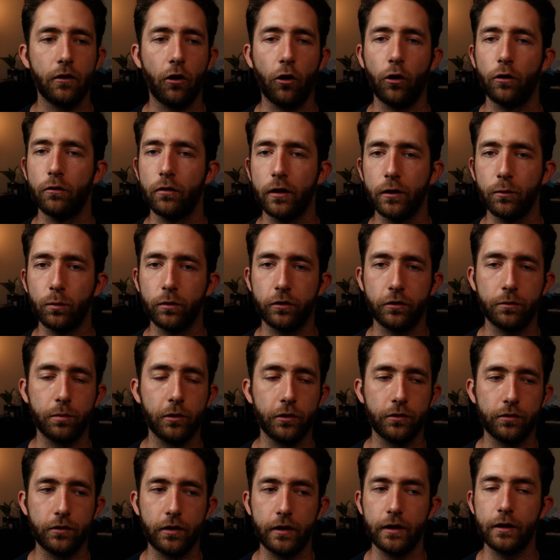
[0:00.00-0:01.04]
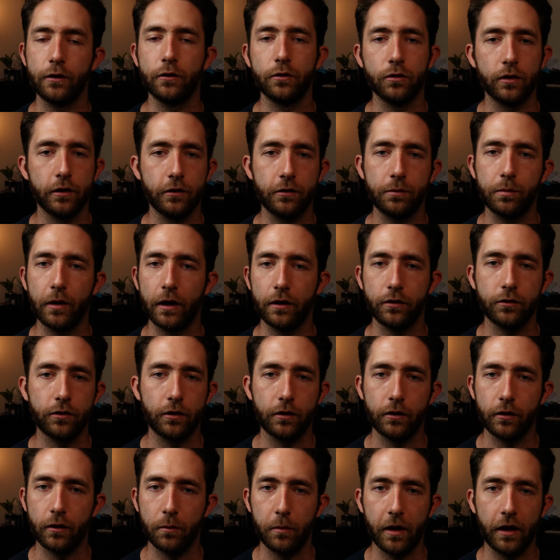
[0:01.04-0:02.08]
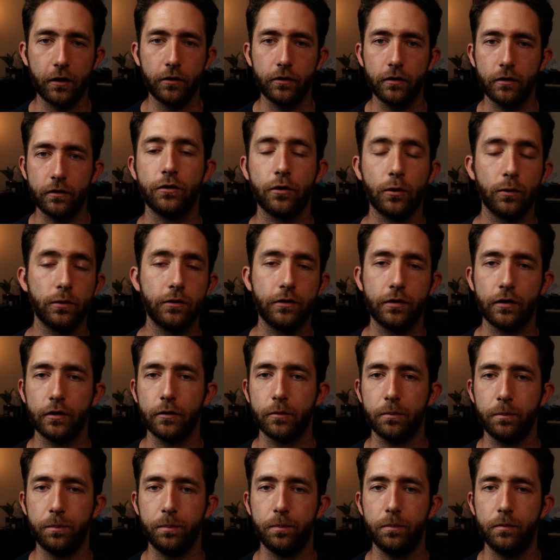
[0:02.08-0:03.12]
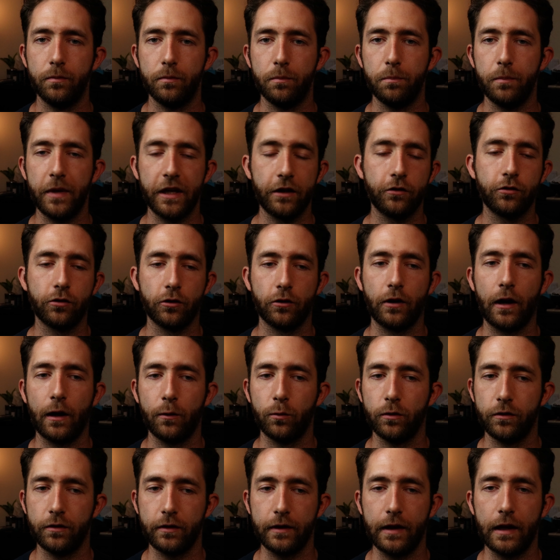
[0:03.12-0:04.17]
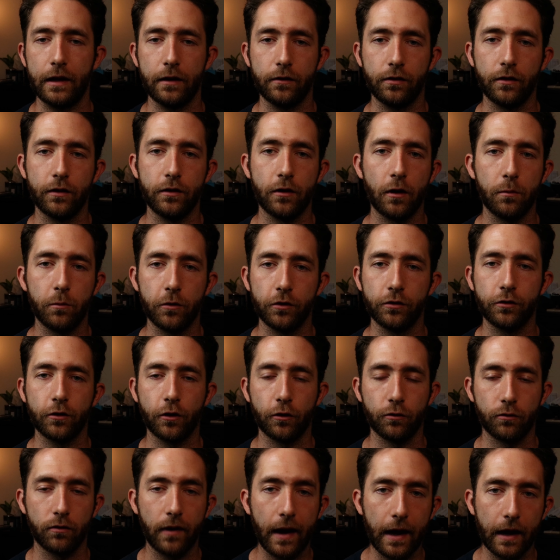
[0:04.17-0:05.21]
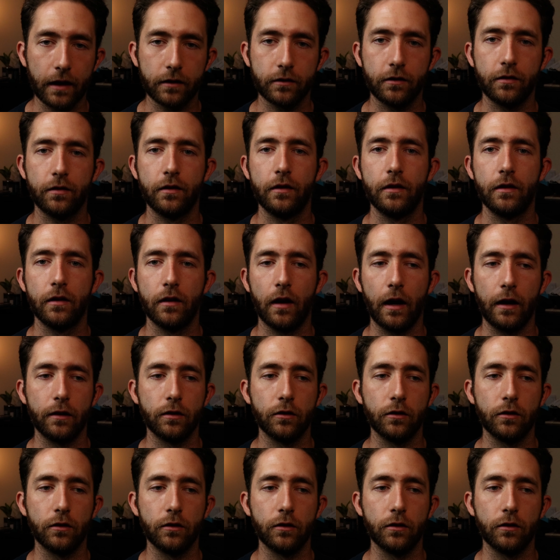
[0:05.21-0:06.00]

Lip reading: heart rate was supposed to increase by a certain amount. So to make sure I was getting the numbers correct, I